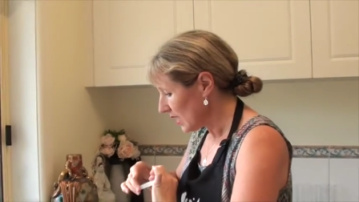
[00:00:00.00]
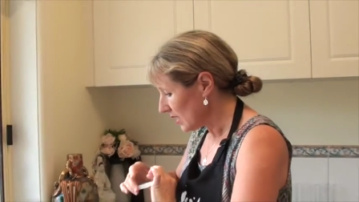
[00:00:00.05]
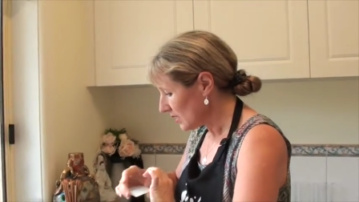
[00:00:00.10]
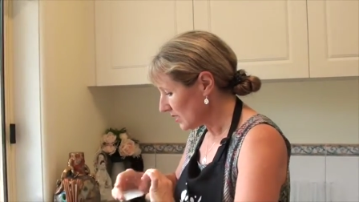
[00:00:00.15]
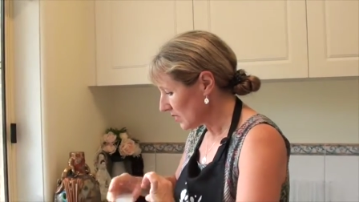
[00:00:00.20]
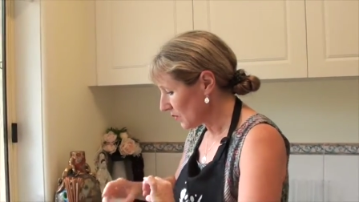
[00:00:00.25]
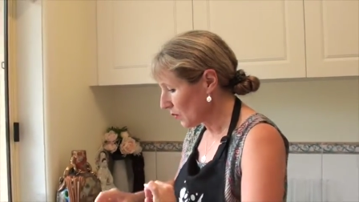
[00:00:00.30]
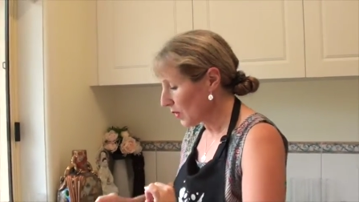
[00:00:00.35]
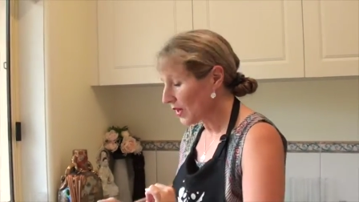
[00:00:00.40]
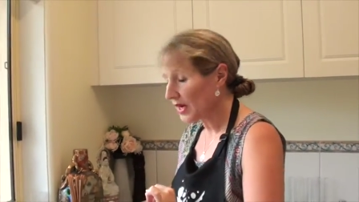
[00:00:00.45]

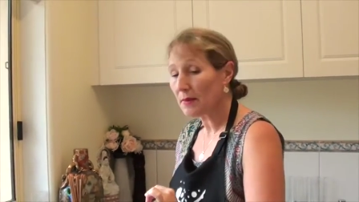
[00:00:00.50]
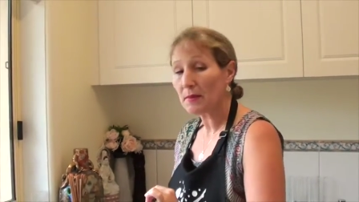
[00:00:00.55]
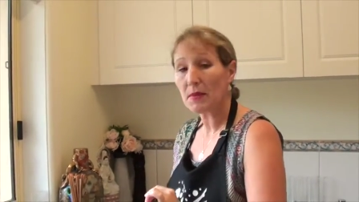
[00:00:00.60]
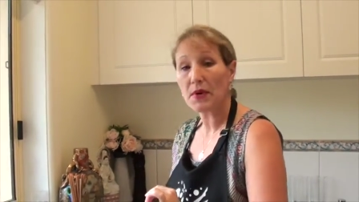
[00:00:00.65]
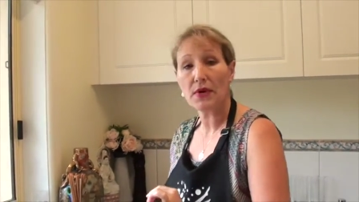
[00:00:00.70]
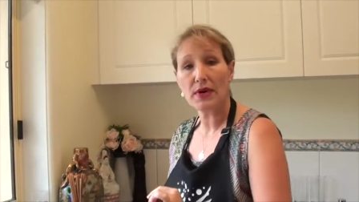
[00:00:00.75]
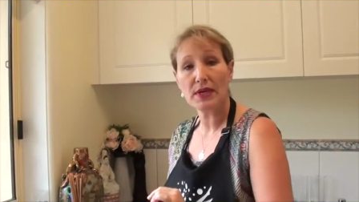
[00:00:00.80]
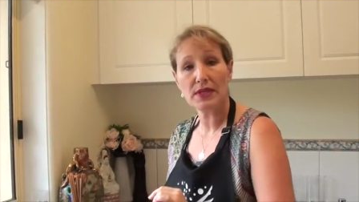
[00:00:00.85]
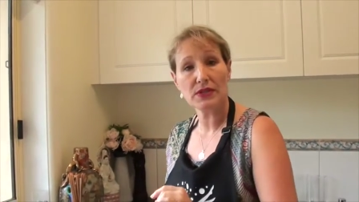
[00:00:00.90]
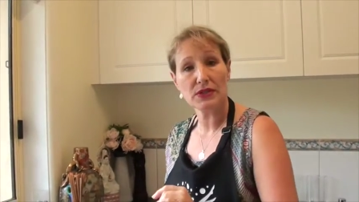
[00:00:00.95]
So what I'm
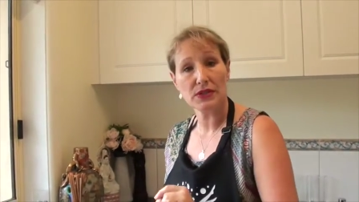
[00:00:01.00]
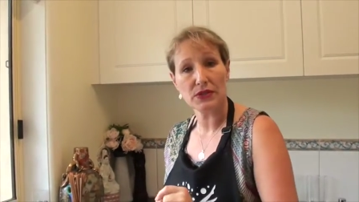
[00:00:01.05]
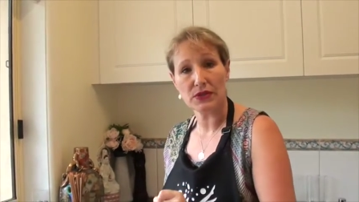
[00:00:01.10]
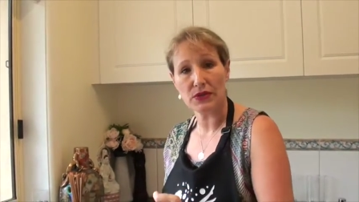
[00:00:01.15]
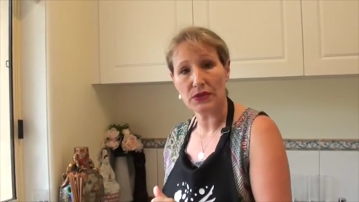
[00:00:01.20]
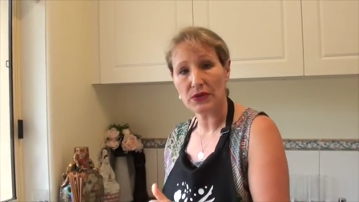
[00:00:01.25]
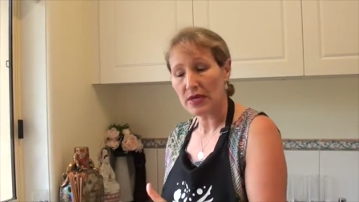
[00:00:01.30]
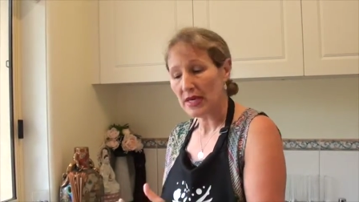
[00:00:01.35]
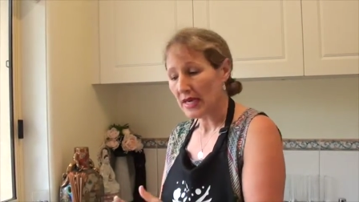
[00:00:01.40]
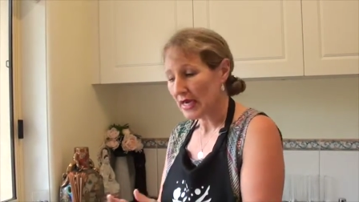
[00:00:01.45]
going to
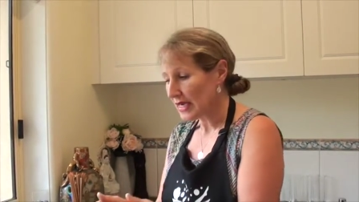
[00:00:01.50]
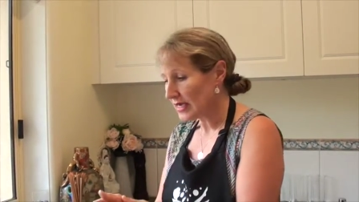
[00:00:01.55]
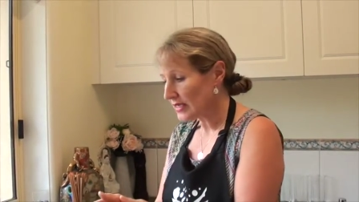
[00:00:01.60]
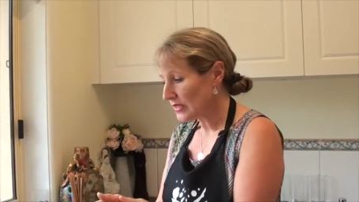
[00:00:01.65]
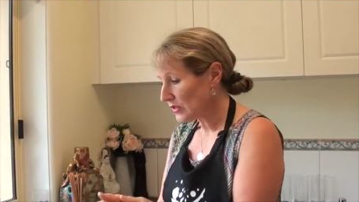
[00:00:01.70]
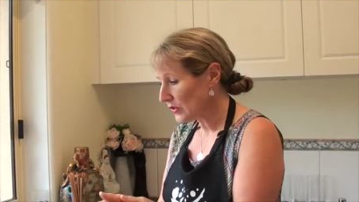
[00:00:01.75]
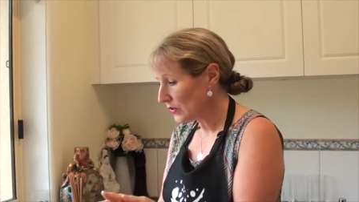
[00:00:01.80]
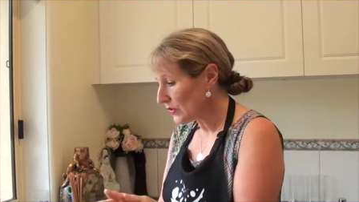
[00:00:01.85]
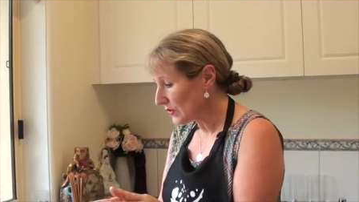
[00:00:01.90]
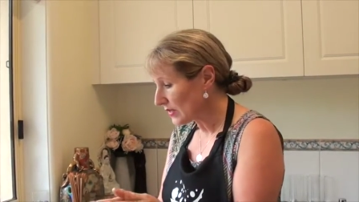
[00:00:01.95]
do
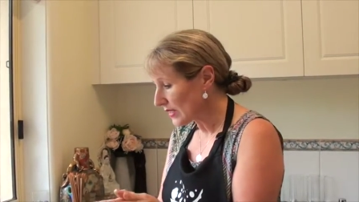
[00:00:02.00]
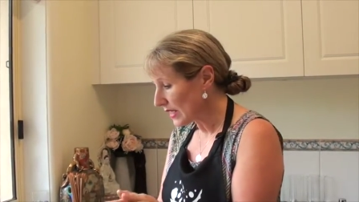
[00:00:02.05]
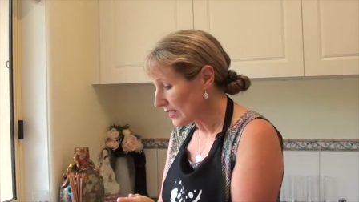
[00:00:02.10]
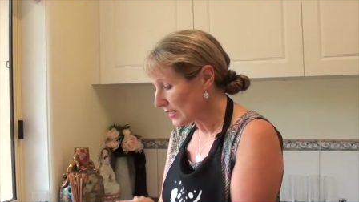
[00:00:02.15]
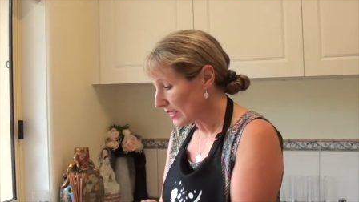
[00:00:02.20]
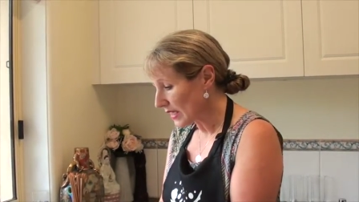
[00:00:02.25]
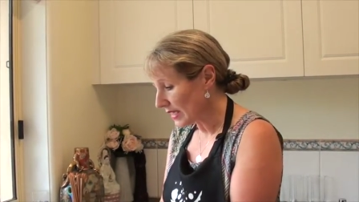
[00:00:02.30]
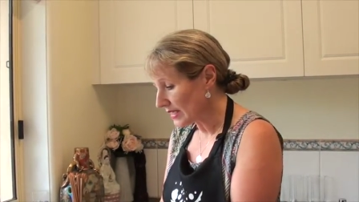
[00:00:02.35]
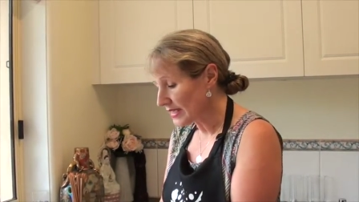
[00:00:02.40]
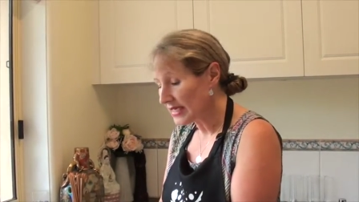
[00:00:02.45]
is use a
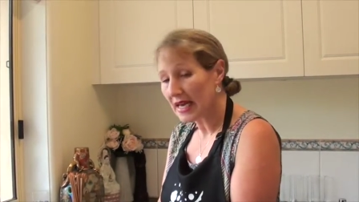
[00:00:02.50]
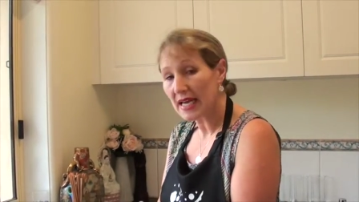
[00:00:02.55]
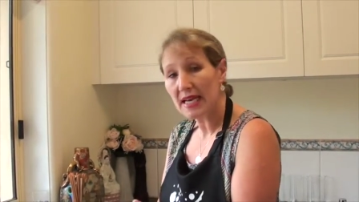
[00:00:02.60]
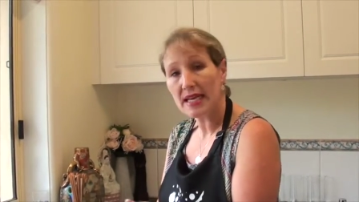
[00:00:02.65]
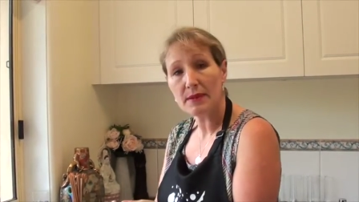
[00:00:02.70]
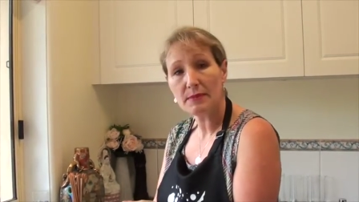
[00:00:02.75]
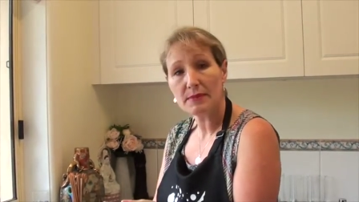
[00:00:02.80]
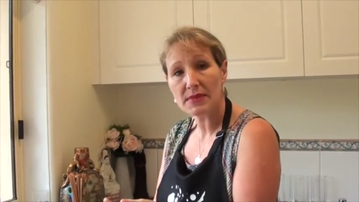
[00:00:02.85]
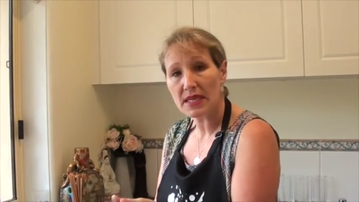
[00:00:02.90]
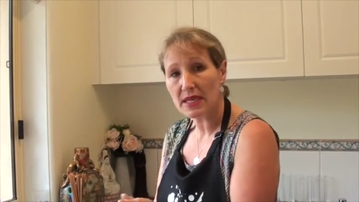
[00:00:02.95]

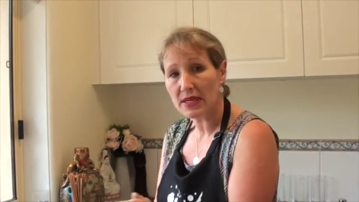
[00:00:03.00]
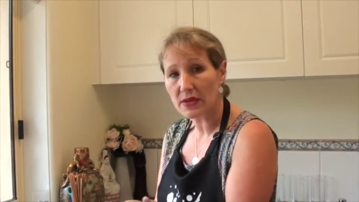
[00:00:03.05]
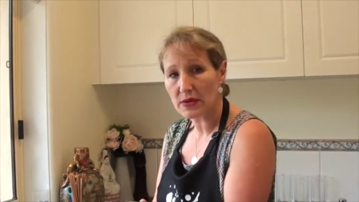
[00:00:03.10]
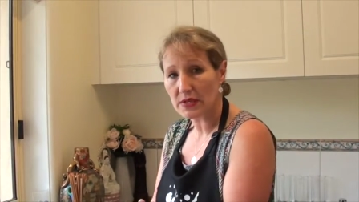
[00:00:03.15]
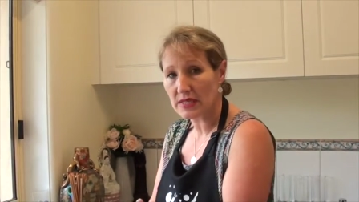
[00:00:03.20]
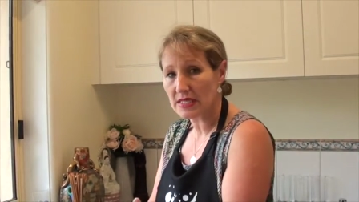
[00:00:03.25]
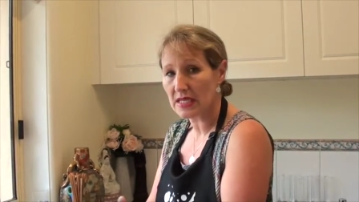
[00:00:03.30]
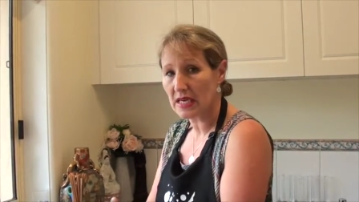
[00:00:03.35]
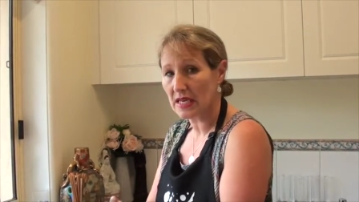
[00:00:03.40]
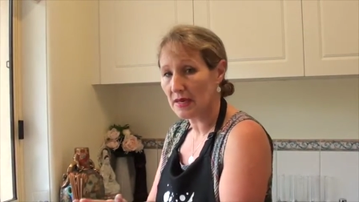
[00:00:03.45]
titanium
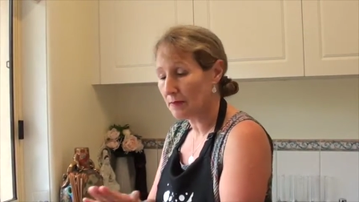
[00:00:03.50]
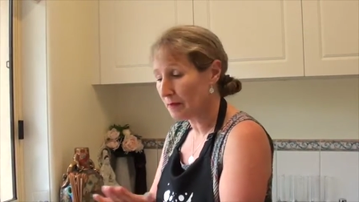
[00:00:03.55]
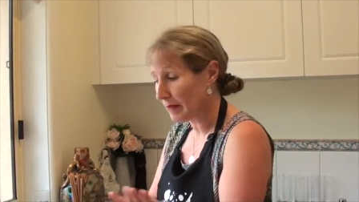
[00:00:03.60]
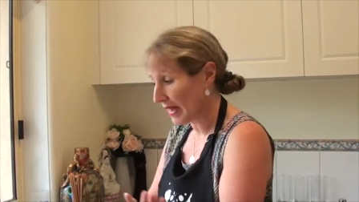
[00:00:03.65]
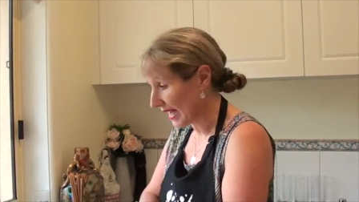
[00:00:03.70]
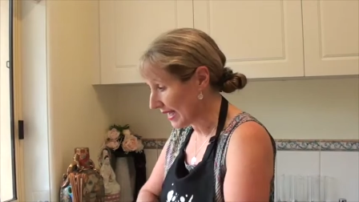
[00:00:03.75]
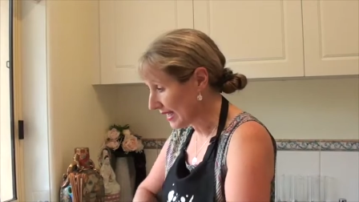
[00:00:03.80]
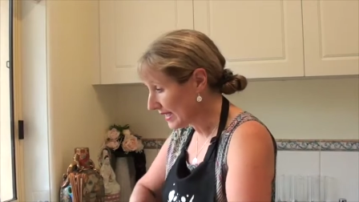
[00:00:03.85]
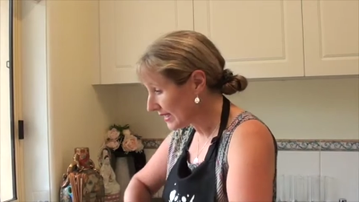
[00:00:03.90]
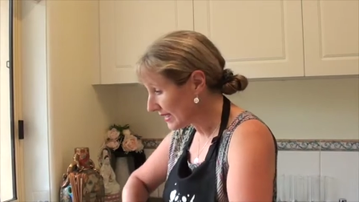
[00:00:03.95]
dioxide
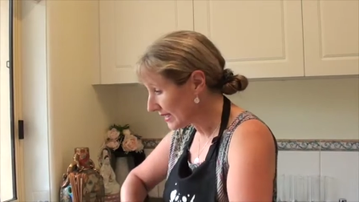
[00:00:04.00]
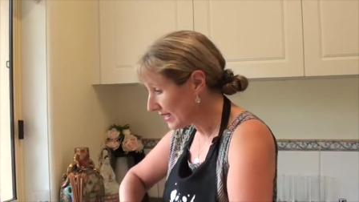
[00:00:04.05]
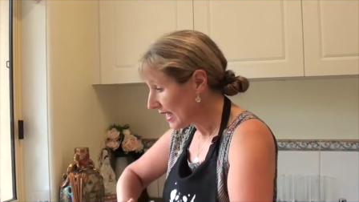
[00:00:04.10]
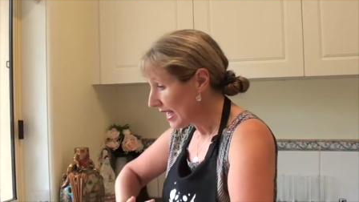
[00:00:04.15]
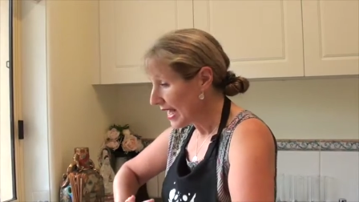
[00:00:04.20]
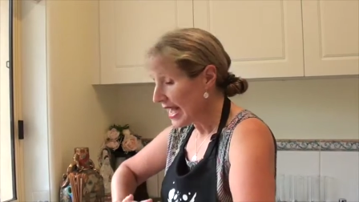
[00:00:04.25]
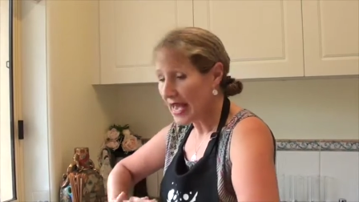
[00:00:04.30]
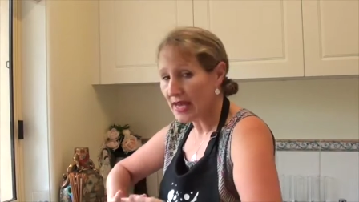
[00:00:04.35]
paste